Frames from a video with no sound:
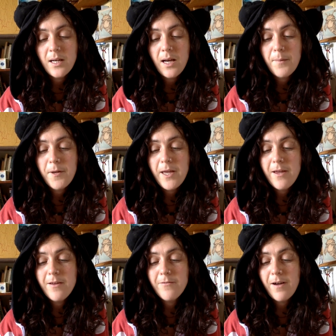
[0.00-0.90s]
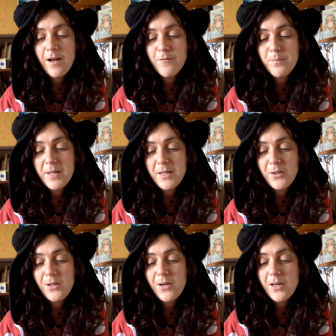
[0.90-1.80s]
Uh, if I've
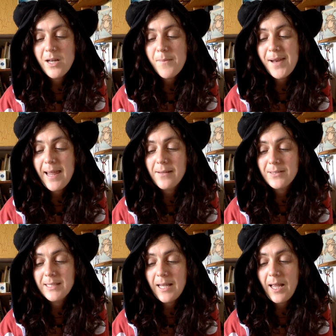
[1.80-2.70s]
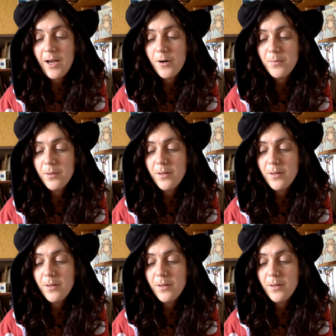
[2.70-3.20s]
been good, I'm allowed to help.